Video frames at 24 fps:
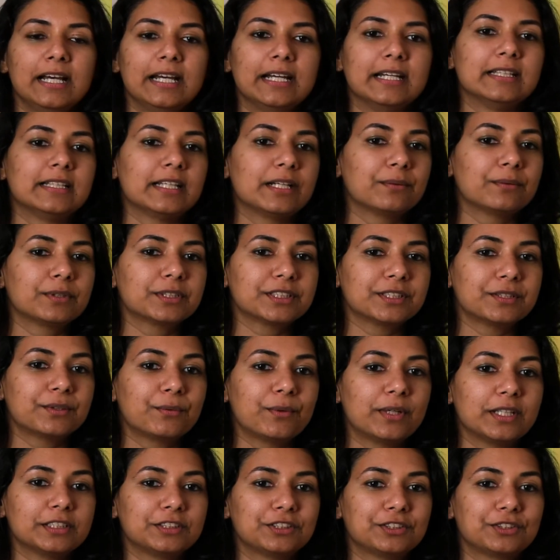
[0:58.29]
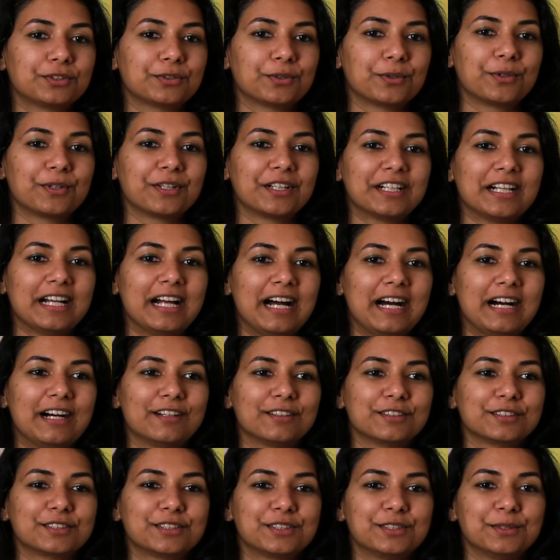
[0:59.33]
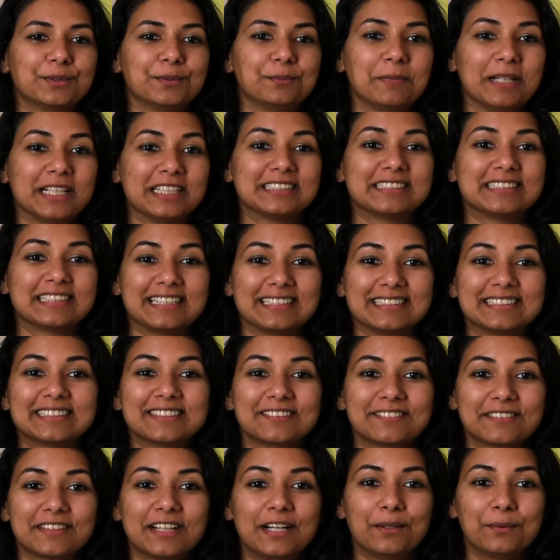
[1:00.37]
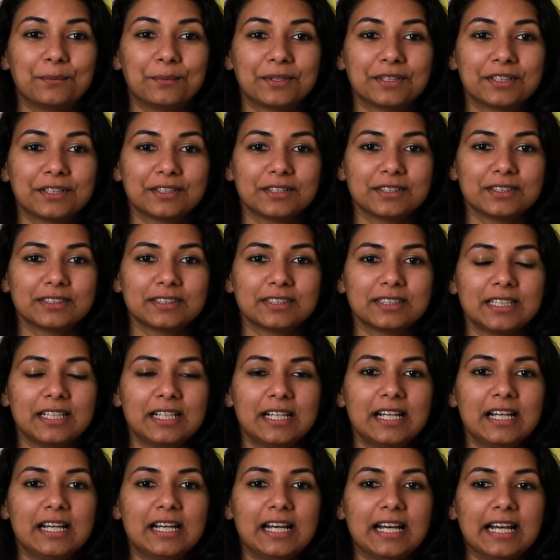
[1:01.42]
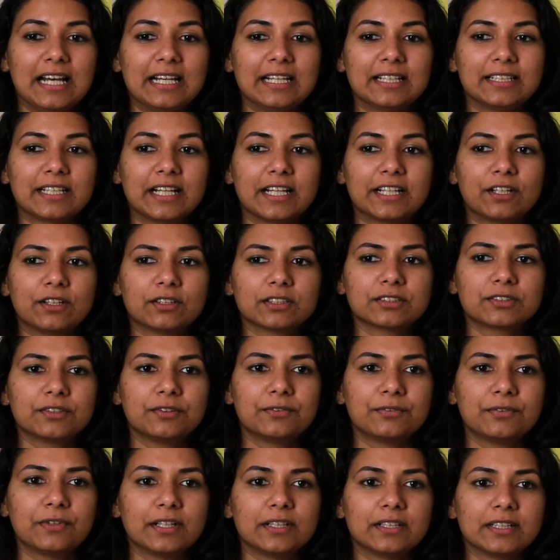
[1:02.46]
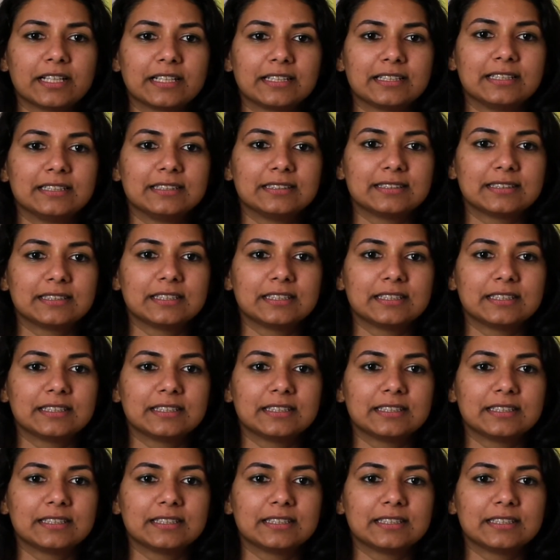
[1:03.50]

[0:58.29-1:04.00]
and I wasn't quite sure how to make sense of that world. And I also felt like these